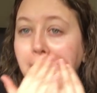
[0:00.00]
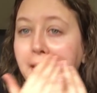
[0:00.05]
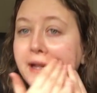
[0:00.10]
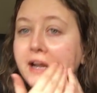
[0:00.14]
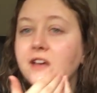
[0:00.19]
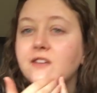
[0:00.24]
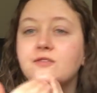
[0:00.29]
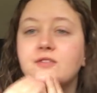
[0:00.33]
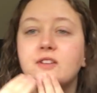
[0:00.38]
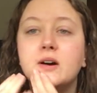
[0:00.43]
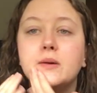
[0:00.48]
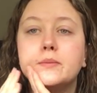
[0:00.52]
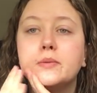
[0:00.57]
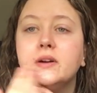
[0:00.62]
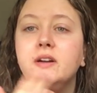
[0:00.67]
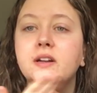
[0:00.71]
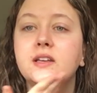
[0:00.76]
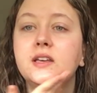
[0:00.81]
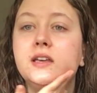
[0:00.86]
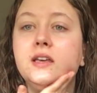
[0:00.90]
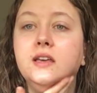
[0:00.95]
and I felt
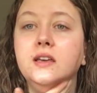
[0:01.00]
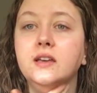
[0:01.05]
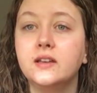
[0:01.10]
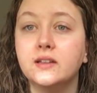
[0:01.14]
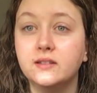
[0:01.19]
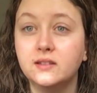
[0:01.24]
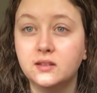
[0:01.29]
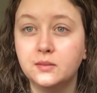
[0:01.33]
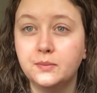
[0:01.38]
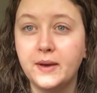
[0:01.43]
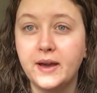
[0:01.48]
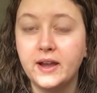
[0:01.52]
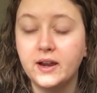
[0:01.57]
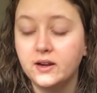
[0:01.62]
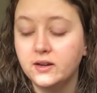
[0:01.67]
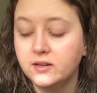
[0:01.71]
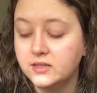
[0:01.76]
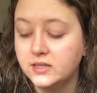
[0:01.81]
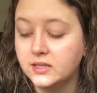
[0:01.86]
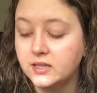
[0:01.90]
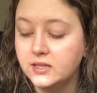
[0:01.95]
pretty
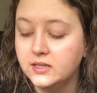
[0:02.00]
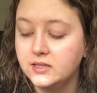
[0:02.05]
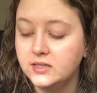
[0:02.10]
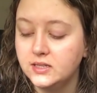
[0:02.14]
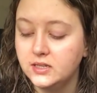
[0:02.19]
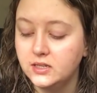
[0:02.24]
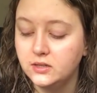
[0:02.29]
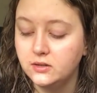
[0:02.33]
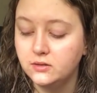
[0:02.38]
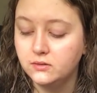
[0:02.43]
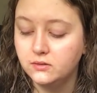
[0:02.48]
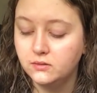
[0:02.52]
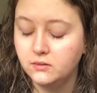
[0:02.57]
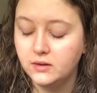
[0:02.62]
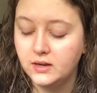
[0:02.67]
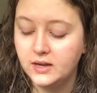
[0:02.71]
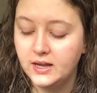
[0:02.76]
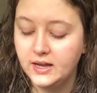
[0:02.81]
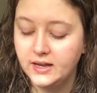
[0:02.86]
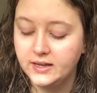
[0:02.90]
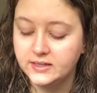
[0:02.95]
inspired to
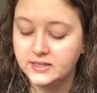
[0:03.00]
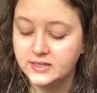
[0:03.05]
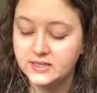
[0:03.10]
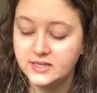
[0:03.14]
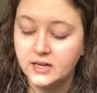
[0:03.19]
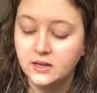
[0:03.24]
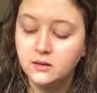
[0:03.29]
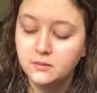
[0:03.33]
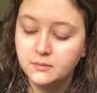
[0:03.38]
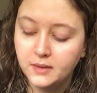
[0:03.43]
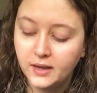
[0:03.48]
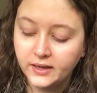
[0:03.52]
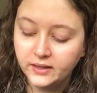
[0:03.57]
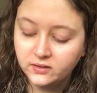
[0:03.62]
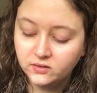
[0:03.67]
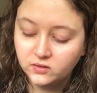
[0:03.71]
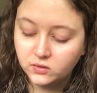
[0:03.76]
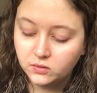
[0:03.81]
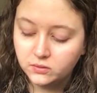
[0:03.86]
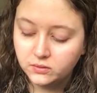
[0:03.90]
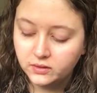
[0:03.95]
continue to tell my
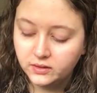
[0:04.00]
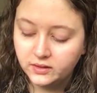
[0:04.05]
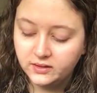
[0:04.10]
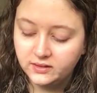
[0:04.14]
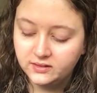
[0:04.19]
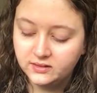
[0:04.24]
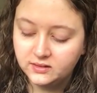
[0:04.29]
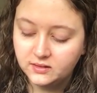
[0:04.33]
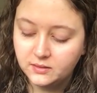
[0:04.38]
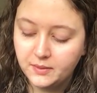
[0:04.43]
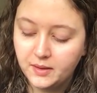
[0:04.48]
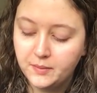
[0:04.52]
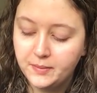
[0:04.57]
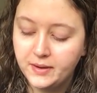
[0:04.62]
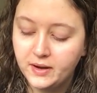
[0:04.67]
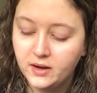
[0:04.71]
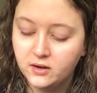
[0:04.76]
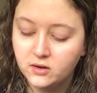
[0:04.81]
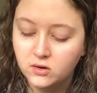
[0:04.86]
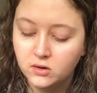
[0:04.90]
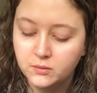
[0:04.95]
stories about
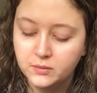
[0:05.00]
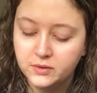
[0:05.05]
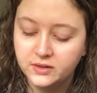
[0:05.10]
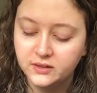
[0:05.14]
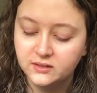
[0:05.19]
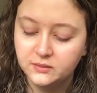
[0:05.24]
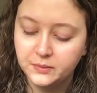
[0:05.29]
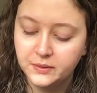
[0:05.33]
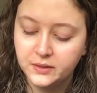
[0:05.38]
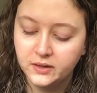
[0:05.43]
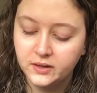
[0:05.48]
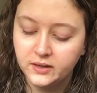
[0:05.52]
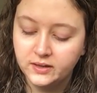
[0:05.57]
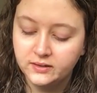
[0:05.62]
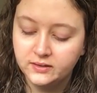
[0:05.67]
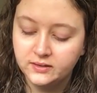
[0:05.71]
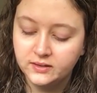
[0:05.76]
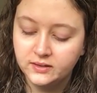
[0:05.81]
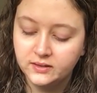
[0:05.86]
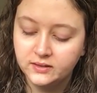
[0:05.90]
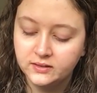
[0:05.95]
paranormal
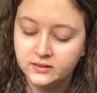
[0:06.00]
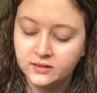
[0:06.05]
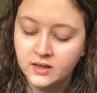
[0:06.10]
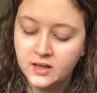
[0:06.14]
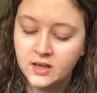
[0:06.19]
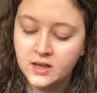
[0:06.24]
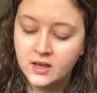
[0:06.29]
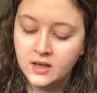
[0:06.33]
experiences.